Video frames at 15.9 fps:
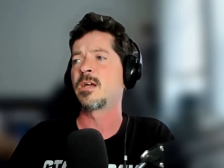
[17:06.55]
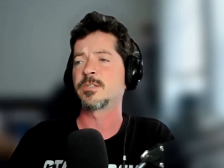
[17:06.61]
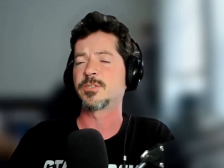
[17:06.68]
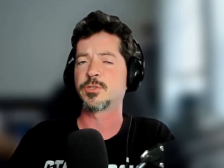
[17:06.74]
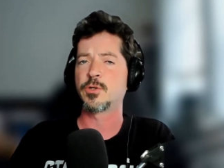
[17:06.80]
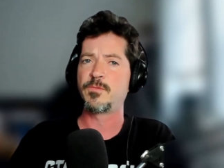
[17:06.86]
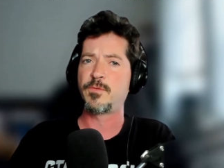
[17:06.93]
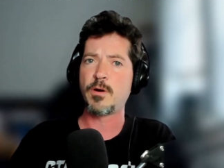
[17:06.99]

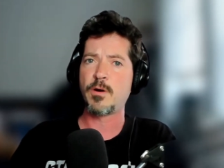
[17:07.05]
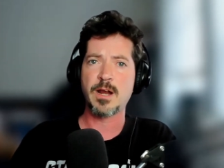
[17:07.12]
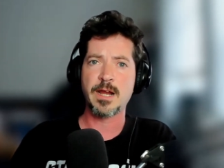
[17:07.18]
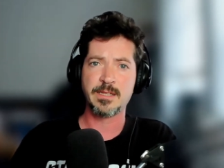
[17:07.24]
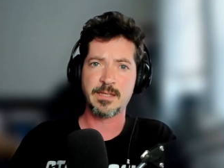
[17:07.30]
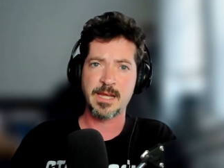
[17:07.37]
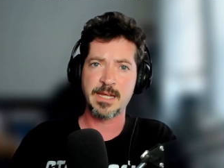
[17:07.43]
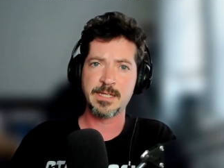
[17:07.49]
So far,
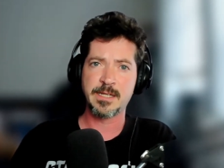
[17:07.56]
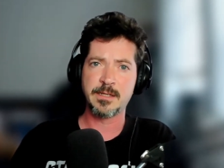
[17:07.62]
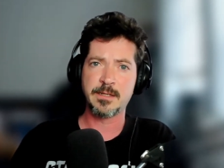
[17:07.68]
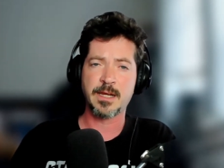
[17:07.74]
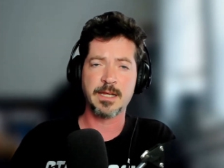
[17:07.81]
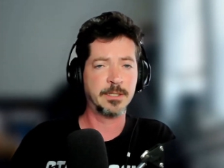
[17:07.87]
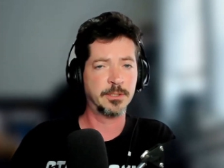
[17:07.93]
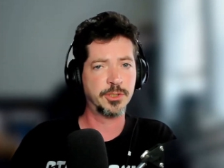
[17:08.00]
I like it.
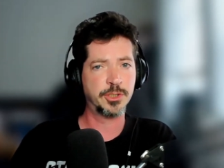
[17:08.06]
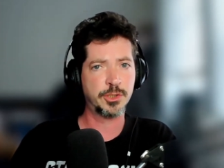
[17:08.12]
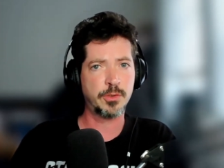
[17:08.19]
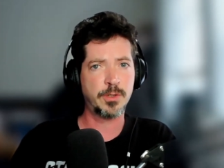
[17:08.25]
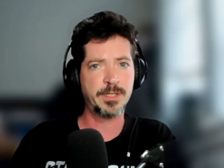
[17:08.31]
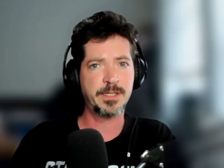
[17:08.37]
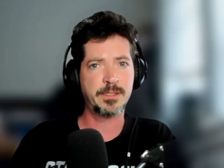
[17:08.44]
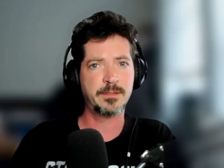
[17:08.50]
I
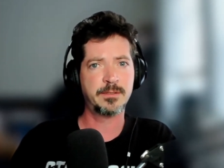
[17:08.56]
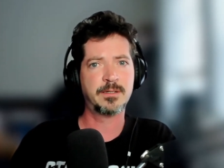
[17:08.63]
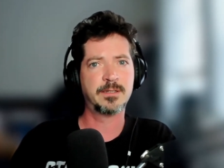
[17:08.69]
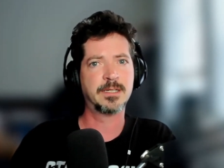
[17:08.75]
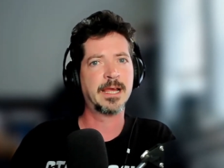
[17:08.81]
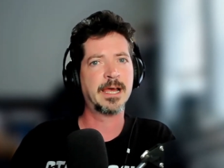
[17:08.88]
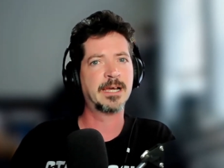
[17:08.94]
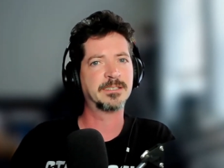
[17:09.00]
enjoyed it.
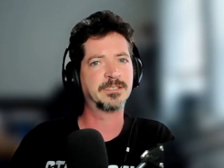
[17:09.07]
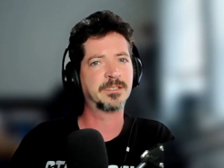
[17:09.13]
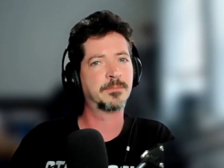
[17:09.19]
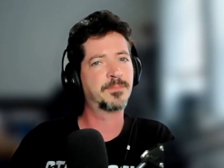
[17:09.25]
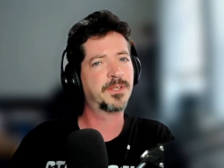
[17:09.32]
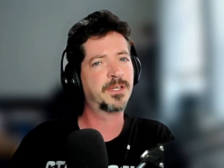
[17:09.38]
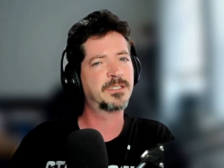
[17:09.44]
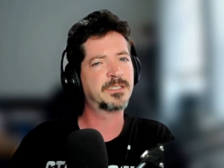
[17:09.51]
It has
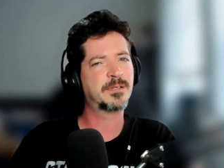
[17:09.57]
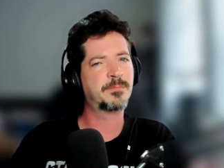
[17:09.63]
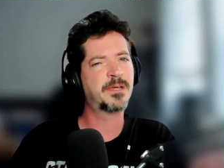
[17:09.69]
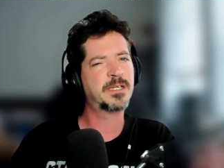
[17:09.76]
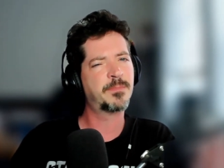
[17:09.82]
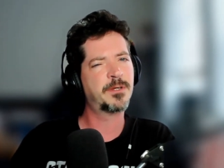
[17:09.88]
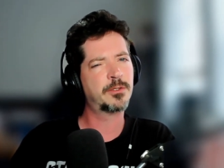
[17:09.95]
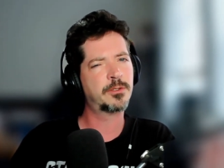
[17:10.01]
some things that
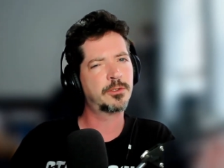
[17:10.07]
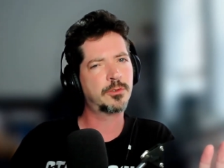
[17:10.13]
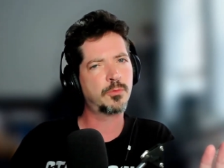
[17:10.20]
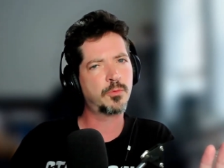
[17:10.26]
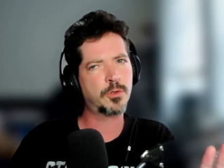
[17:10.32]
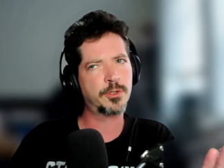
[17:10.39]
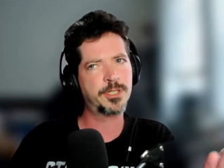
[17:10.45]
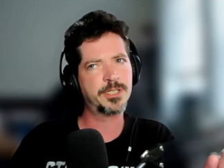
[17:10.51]
make me a little
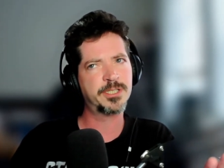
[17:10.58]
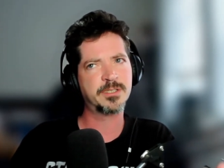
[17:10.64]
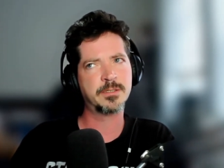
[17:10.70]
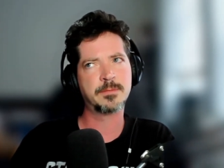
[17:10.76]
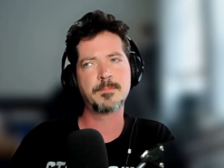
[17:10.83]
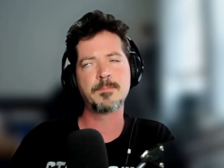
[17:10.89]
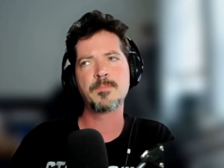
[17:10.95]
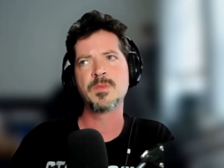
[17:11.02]

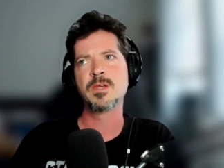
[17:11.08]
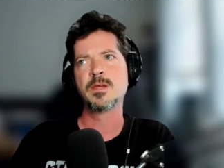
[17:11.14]
worrisome.